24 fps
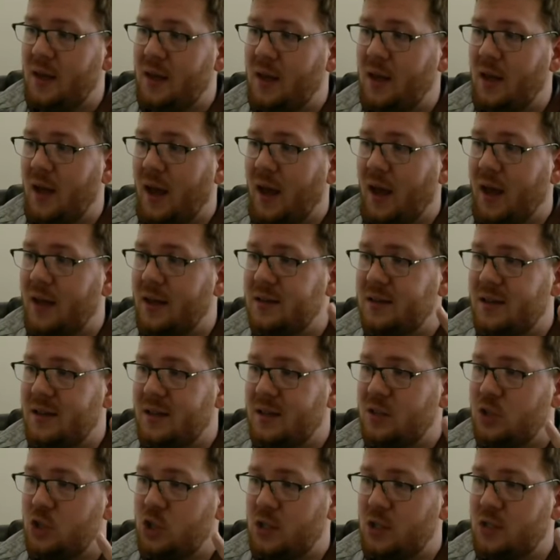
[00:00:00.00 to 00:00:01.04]
B, A,
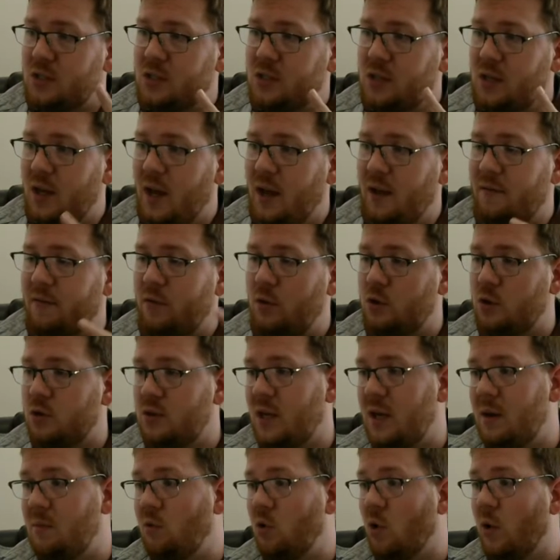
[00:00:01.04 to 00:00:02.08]
D, G, F, you
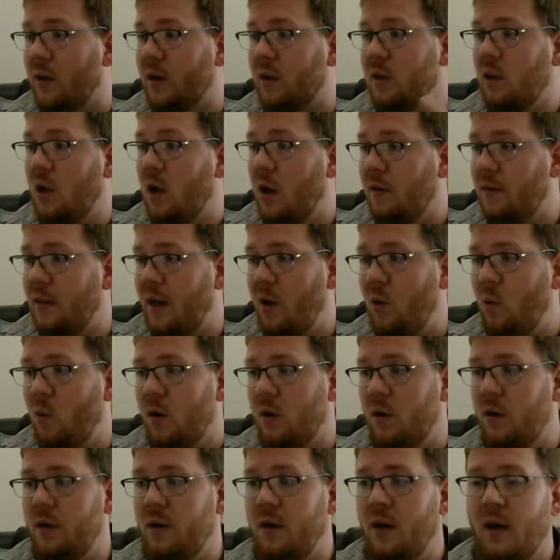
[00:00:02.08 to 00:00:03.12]
just keep going along
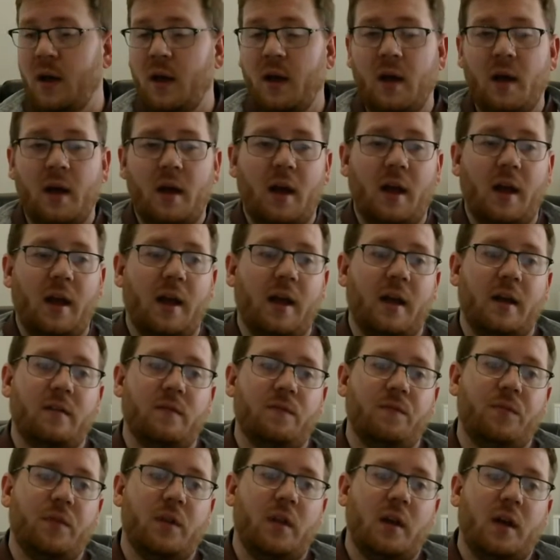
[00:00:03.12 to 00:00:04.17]
that word,
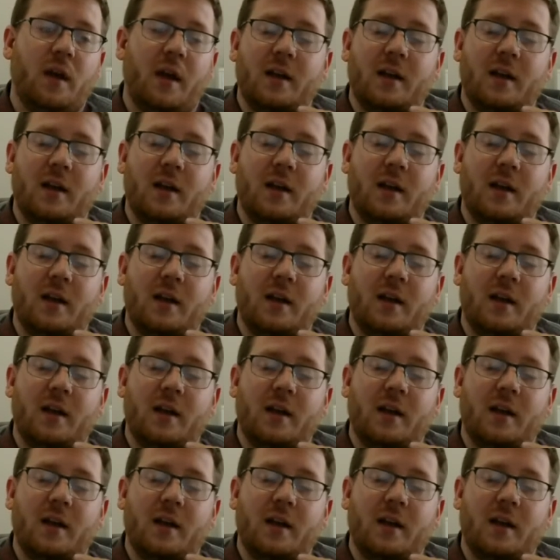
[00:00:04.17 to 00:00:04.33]
and